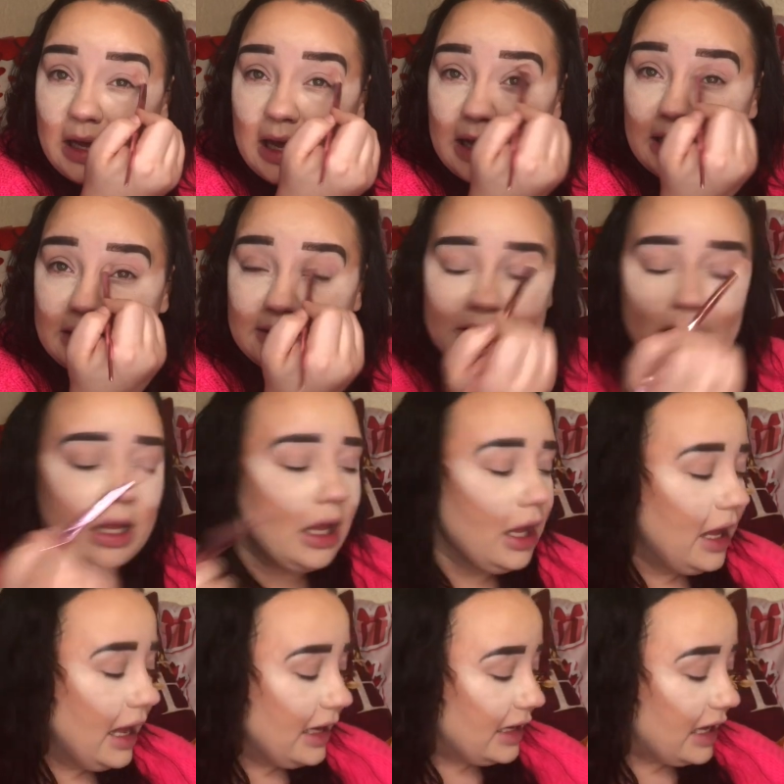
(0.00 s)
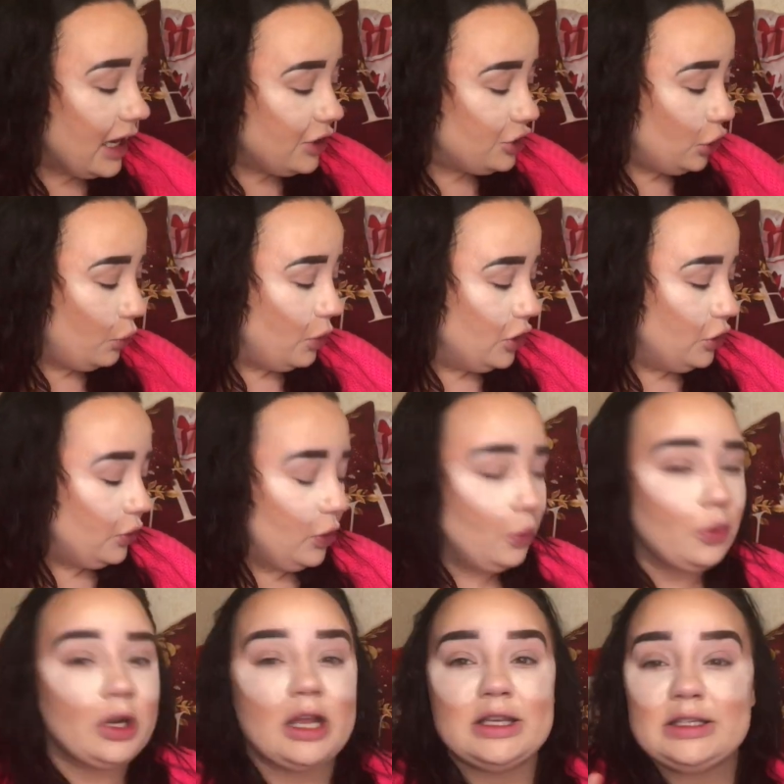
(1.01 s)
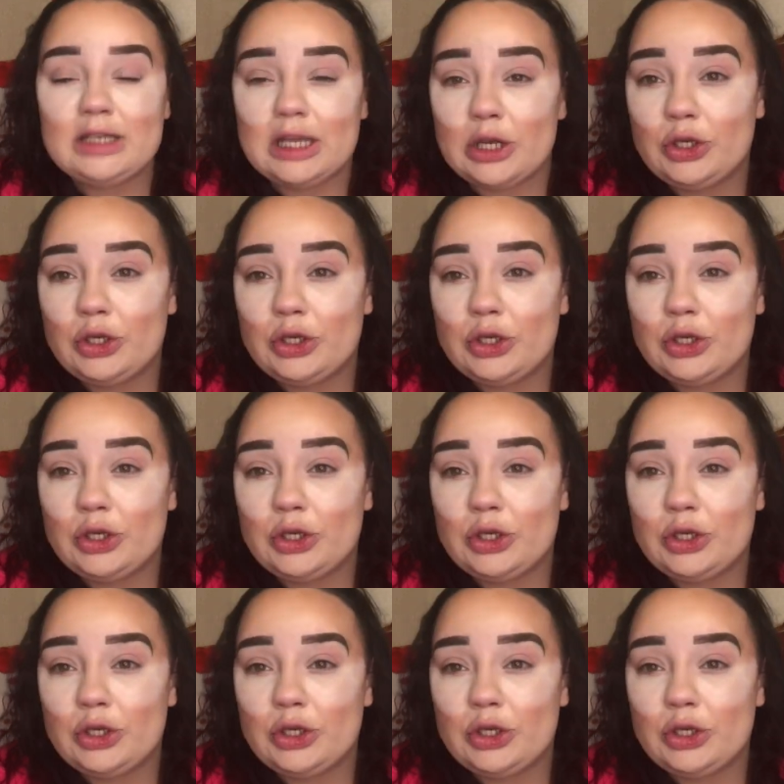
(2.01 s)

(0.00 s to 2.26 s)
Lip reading: eyes. In case you're wondering what I did